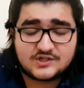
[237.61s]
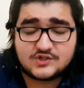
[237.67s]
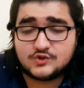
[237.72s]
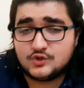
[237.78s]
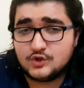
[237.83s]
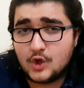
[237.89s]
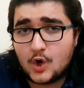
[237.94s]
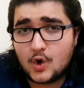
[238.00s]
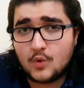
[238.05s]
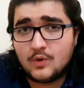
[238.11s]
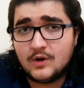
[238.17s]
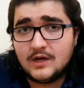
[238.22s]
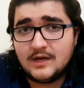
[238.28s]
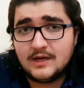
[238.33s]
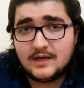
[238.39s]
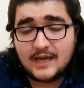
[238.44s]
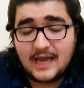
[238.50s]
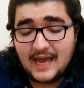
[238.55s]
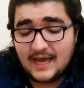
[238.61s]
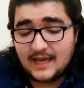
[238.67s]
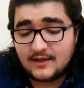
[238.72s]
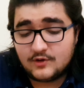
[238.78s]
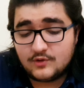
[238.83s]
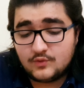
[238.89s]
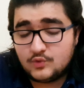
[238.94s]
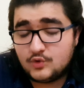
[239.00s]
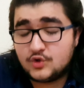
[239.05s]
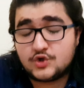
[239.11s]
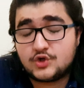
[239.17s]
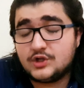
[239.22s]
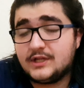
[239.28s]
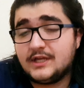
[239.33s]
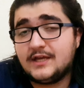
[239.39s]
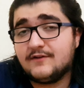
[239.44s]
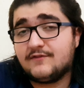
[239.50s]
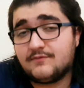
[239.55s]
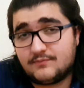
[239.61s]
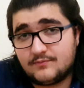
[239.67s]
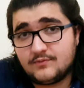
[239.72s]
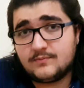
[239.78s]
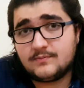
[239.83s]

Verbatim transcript: is low and usually if